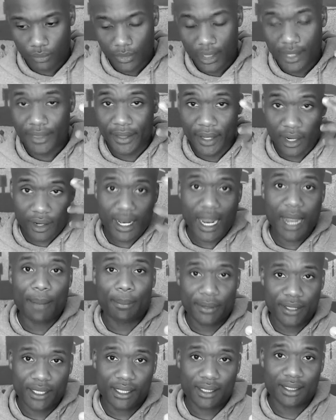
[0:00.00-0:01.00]
their
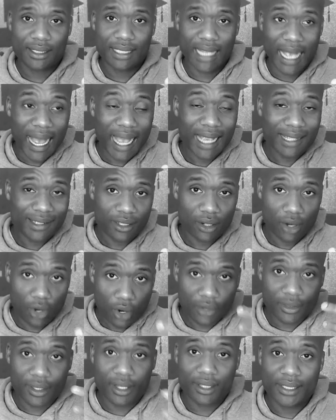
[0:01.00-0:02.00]
competition, guys that are
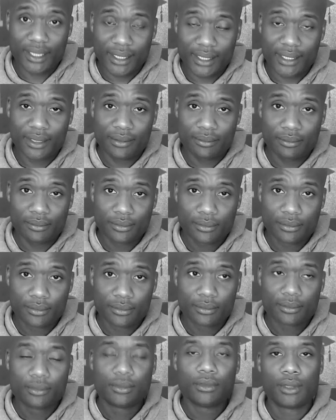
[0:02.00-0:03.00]
on their team,
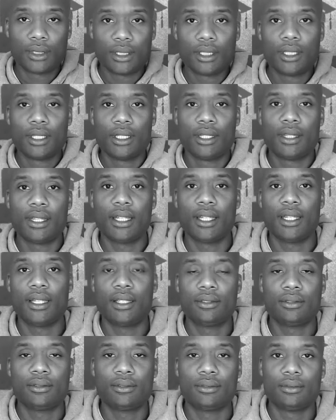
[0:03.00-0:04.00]

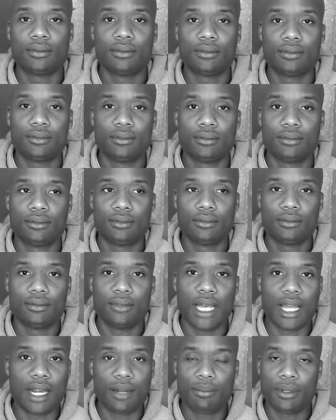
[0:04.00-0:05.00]
then
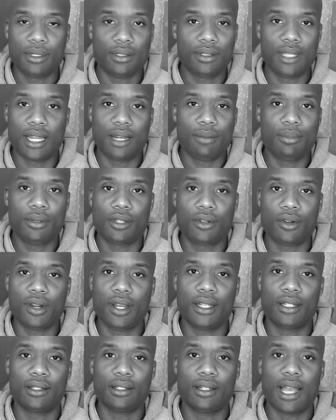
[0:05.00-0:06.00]
that'd be
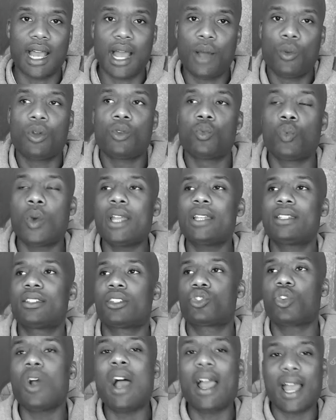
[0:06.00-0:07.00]
great. I wouldn't wait to
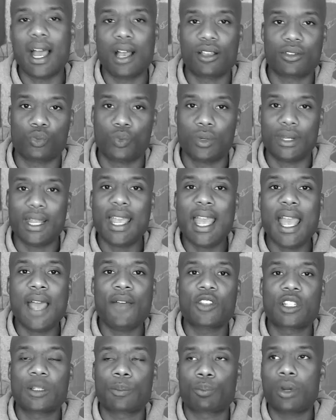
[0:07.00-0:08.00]
tryouts. When they have
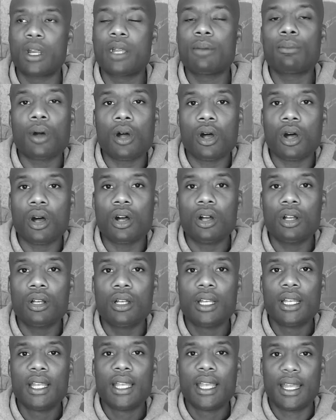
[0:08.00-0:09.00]
spring ball
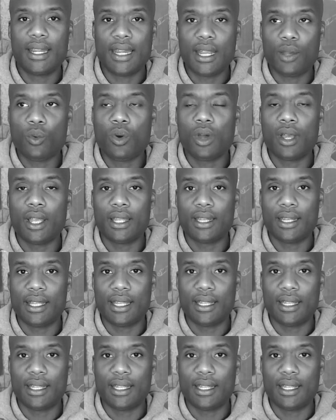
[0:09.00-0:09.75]
and they want and